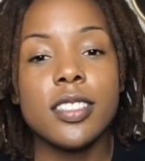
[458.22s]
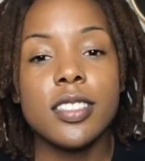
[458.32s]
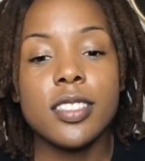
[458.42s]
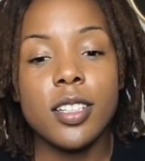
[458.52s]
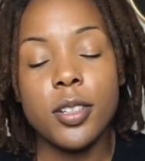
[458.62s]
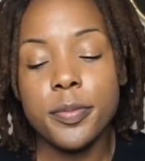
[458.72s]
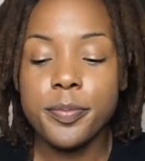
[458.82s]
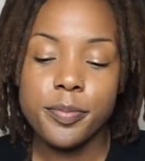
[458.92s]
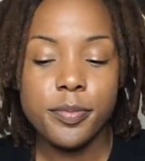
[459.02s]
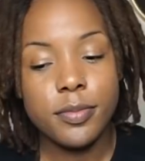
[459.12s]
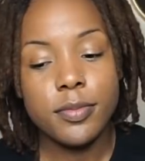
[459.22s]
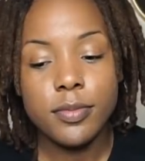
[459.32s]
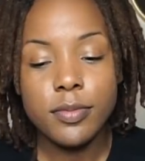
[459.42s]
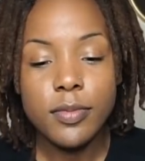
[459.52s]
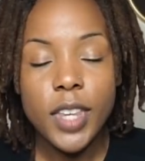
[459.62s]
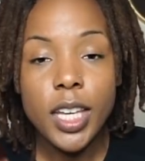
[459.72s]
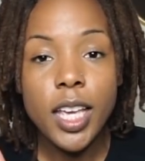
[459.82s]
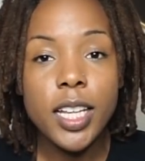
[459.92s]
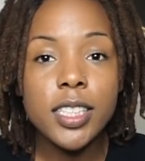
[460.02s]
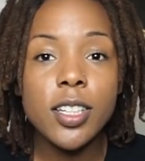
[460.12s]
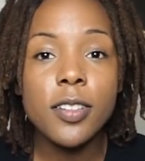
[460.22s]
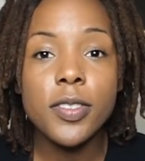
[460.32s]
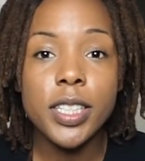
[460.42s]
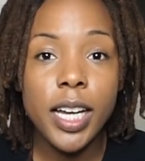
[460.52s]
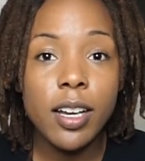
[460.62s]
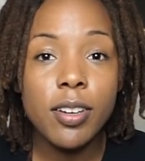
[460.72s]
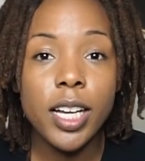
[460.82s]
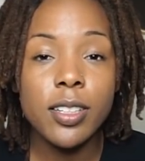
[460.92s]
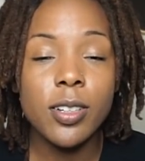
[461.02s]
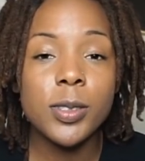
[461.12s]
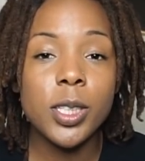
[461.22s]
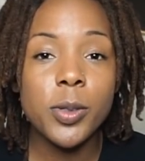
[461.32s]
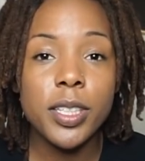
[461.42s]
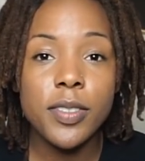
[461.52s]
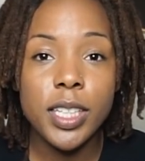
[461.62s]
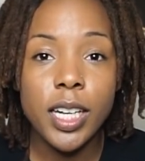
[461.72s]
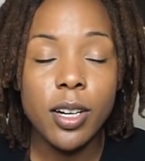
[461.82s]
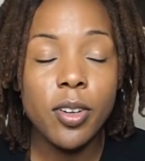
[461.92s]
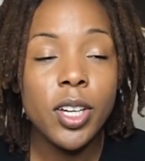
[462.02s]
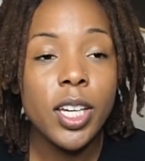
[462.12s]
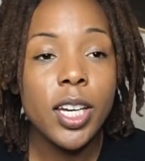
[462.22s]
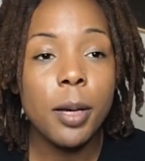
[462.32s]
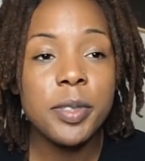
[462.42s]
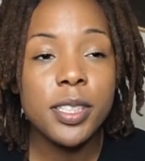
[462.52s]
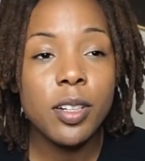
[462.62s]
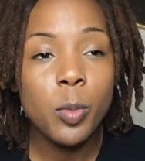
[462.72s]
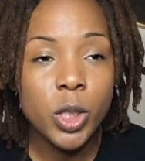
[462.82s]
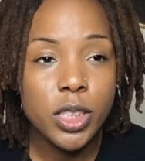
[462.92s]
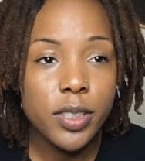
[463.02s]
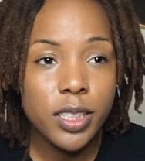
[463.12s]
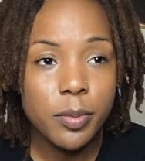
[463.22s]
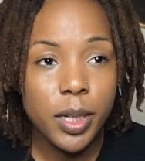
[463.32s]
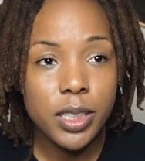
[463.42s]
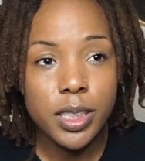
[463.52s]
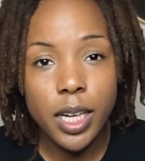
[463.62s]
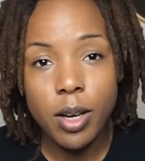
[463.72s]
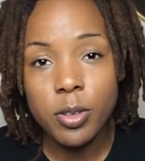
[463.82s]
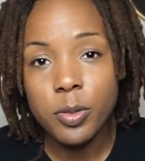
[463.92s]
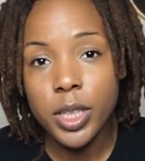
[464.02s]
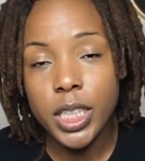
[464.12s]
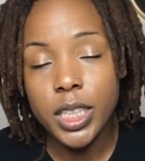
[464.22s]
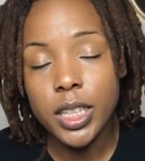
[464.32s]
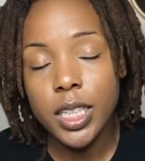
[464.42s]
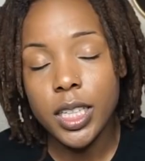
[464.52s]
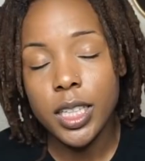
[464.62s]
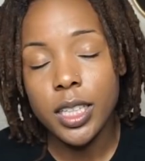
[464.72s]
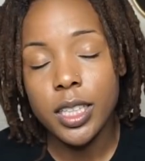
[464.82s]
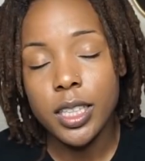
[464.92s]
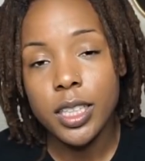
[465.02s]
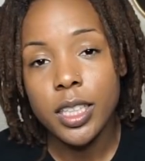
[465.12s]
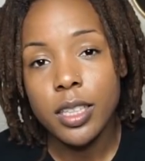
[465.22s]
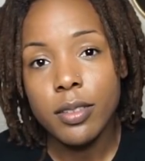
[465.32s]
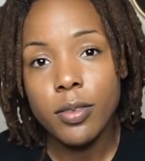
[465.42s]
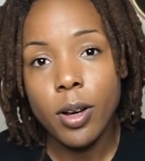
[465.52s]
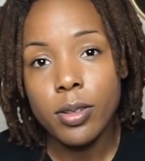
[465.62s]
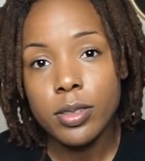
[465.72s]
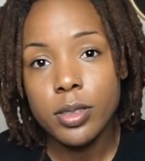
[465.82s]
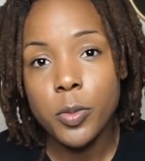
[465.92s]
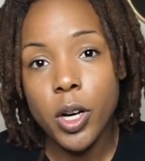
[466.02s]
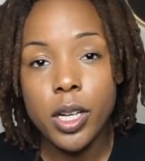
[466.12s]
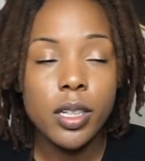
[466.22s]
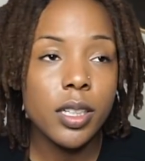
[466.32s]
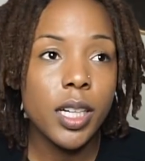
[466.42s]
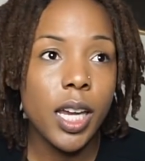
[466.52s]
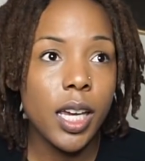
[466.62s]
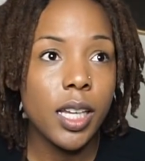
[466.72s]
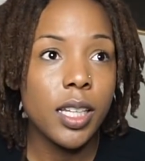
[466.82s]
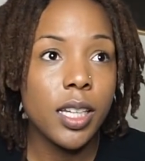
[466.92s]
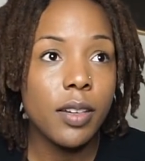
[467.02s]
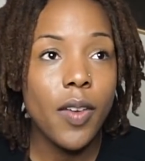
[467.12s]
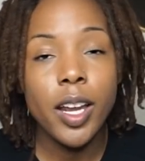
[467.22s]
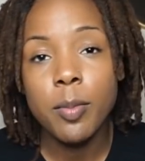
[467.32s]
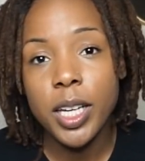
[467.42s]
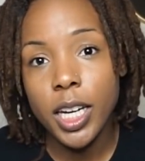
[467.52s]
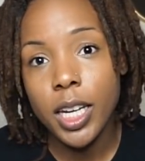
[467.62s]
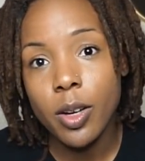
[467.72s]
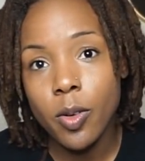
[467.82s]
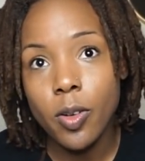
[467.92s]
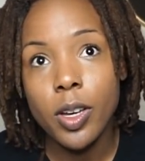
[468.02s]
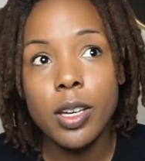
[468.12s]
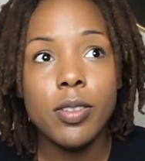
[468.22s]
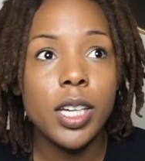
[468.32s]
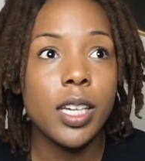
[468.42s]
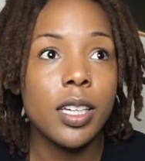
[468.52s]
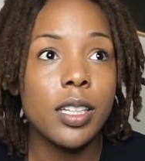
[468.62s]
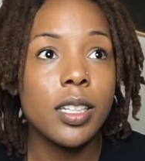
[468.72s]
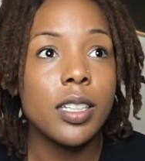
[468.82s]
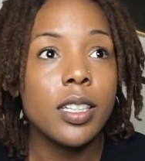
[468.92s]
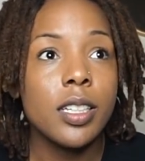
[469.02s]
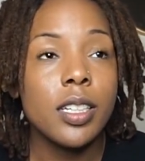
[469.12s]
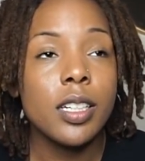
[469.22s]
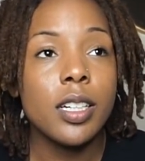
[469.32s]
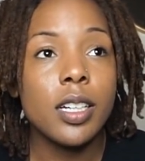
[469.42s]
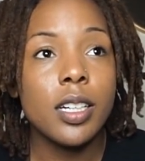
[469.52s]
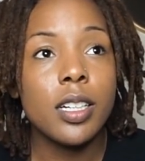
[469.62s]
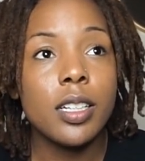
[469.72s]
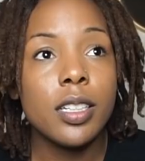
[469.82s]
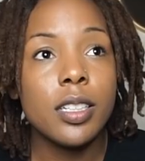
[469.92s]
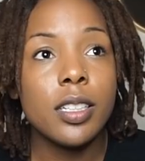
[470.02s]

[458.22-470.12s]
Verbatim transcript: So that's all for now. I know it's a quick video. I'm still moisturizing my scalp with uh, rose water and vitamin E oil and uh,